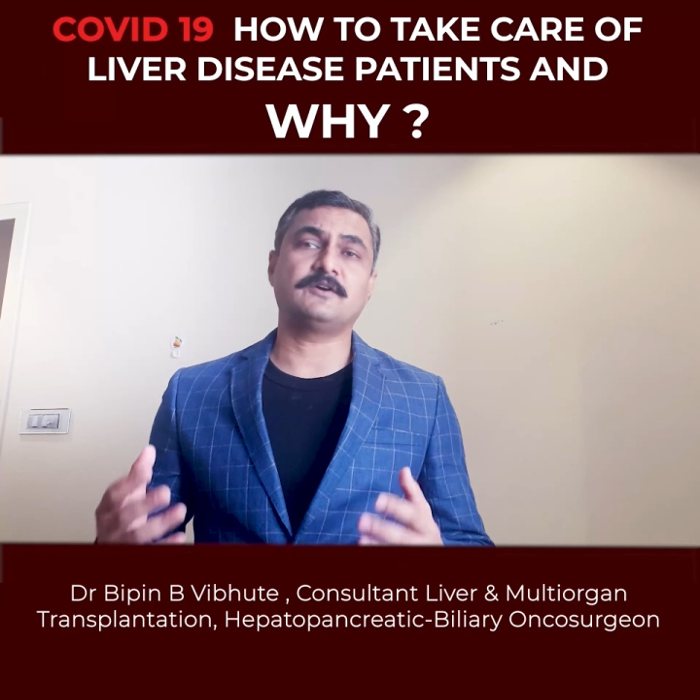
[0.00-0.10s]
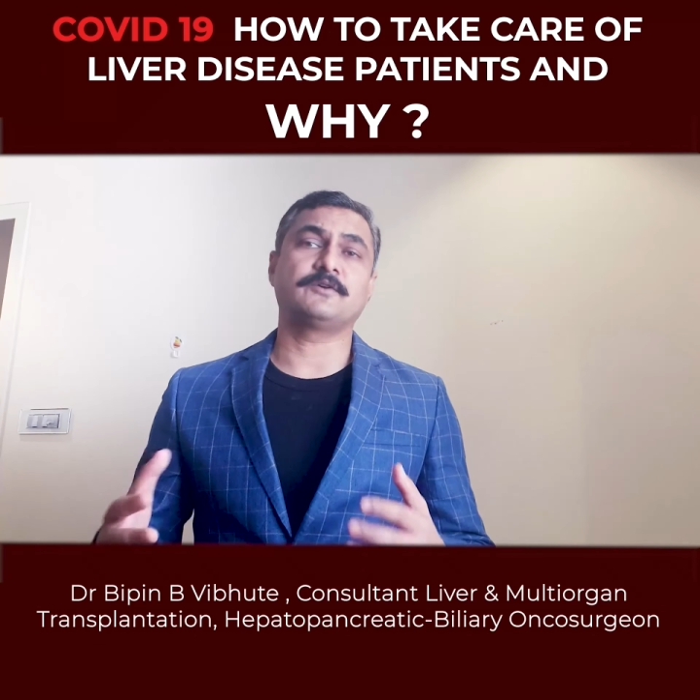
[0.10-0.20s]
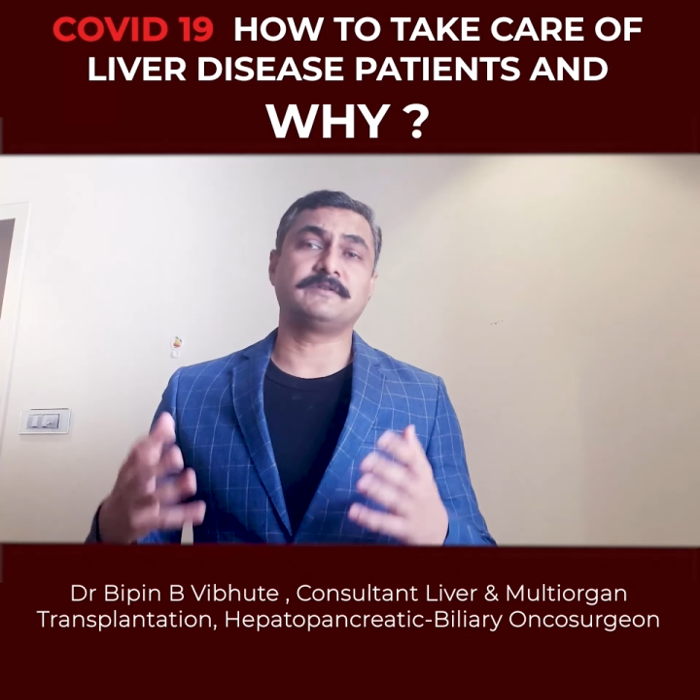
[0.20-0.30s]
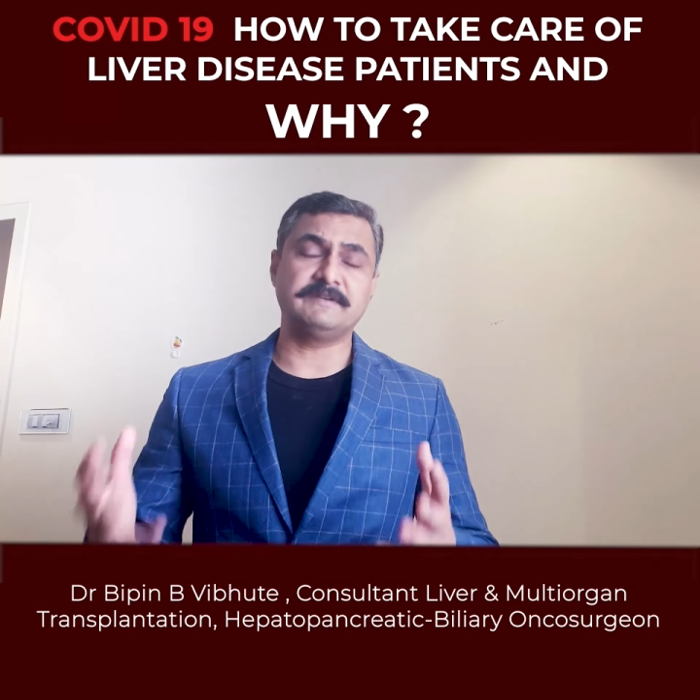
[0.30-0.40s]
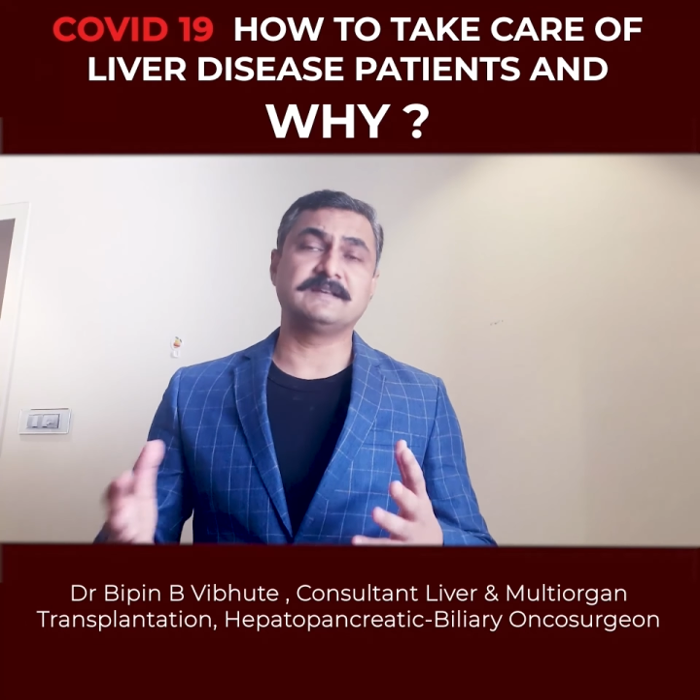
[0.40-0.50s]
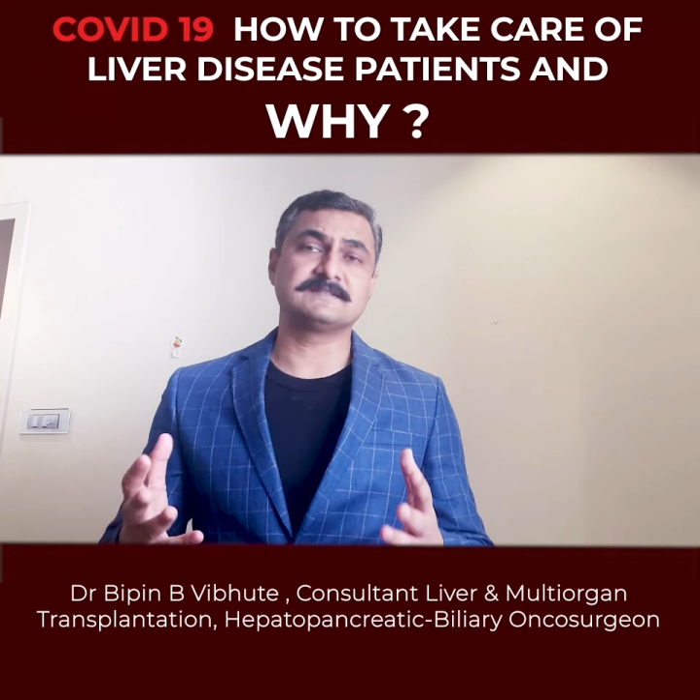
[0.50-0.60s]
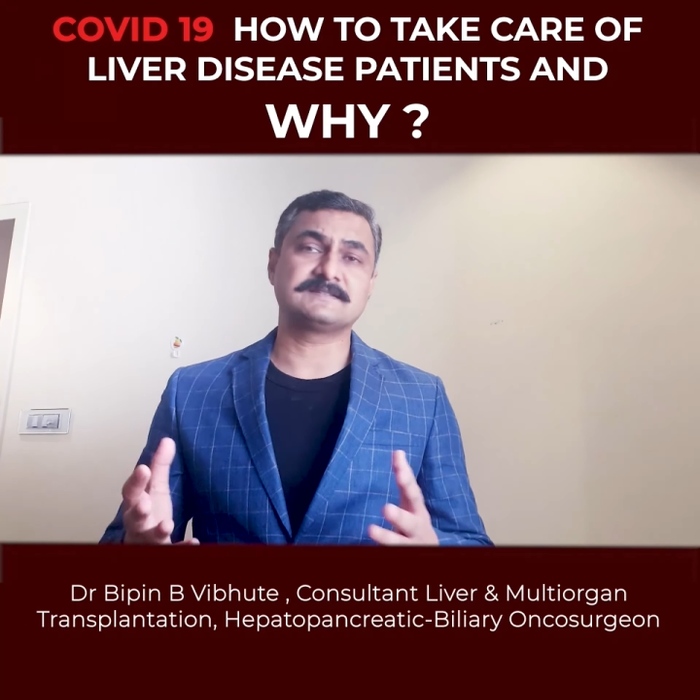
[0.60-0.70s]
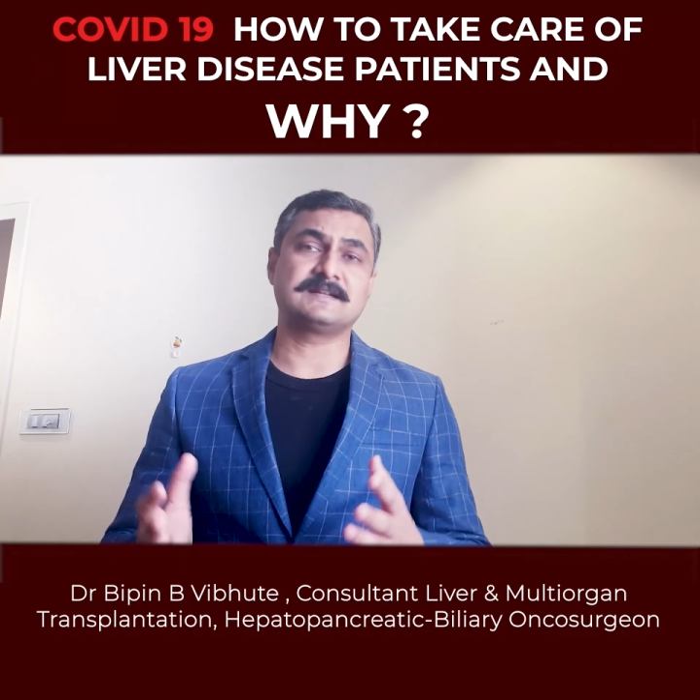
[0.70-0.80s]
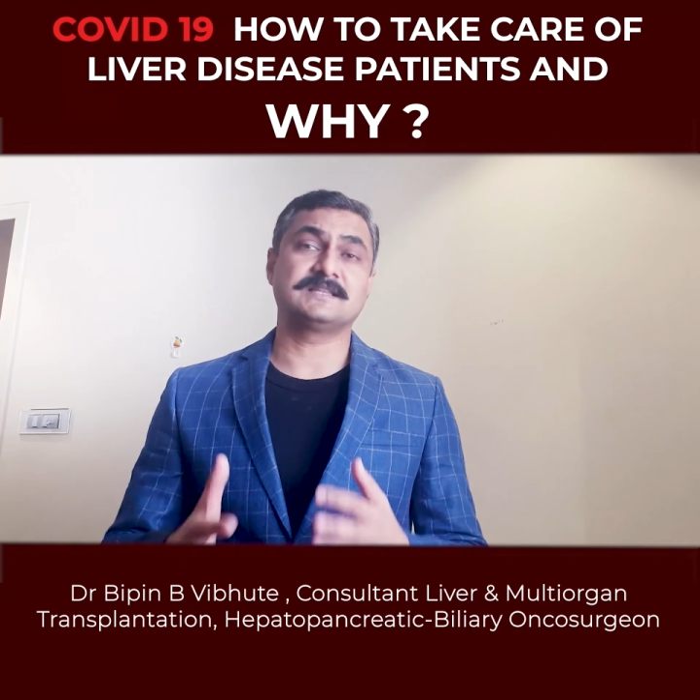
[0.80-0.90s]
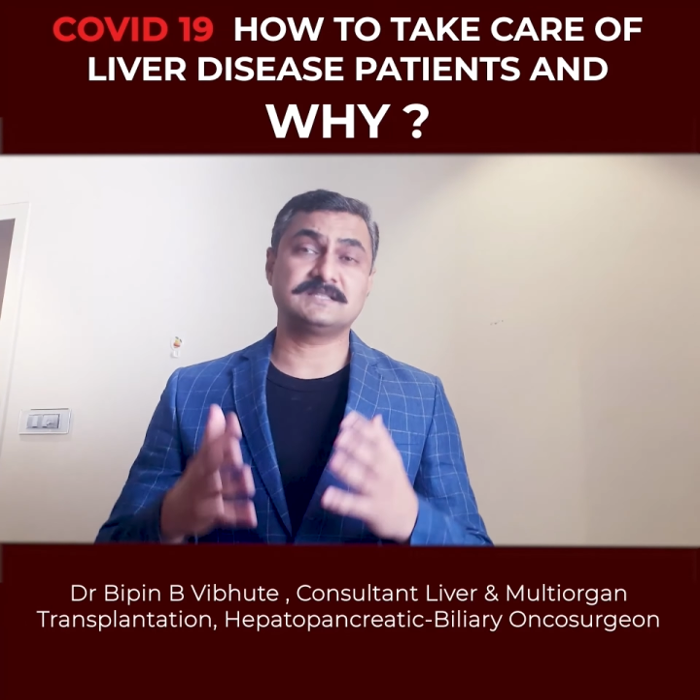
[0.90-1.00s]
or evidence
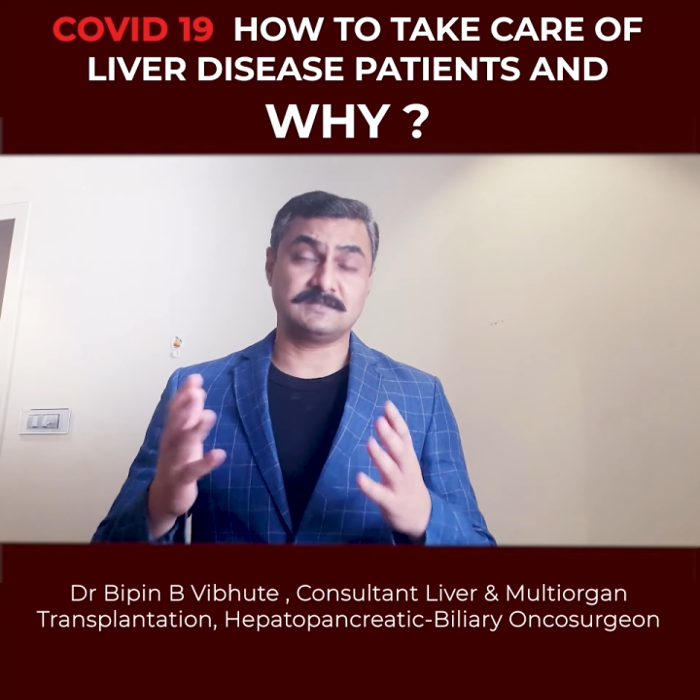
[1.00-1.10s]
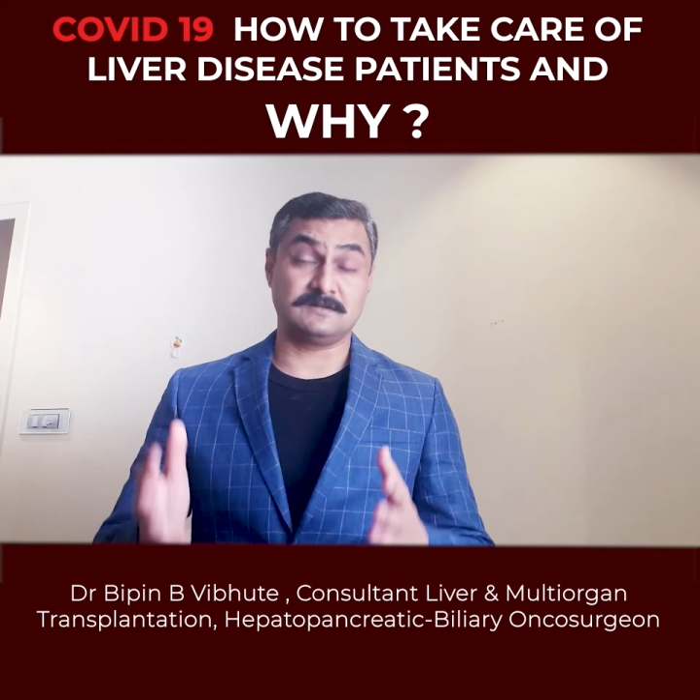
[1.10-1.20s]
that this